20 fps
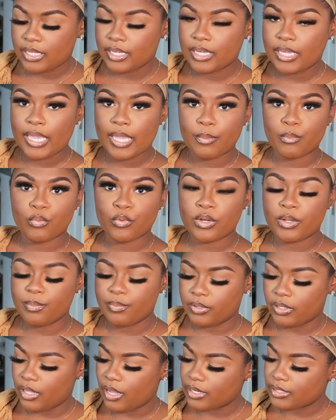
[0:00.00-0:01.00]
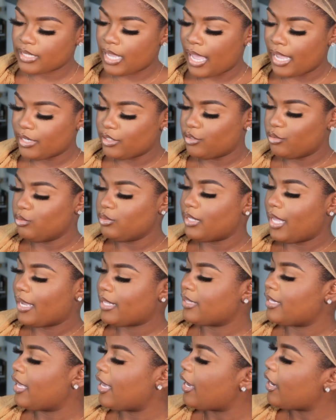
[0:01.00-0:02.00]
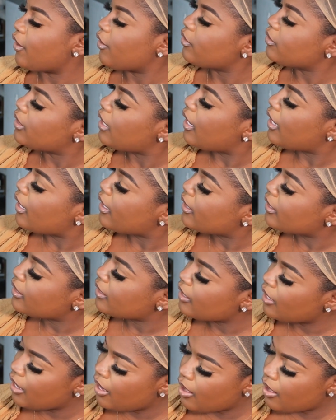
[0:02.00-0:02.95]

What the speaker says: It came pre-plucked. I do like the hairline.